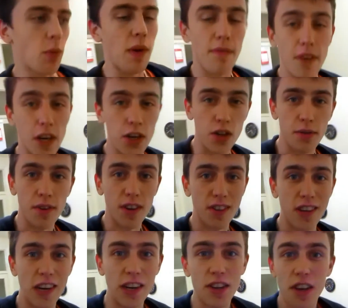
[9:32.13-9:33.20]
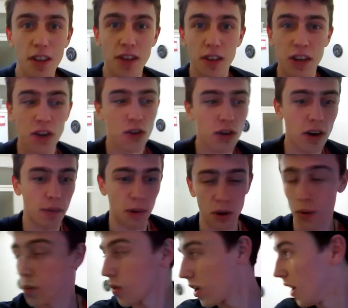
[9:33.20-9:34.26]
We finished the first stage. That is incredible.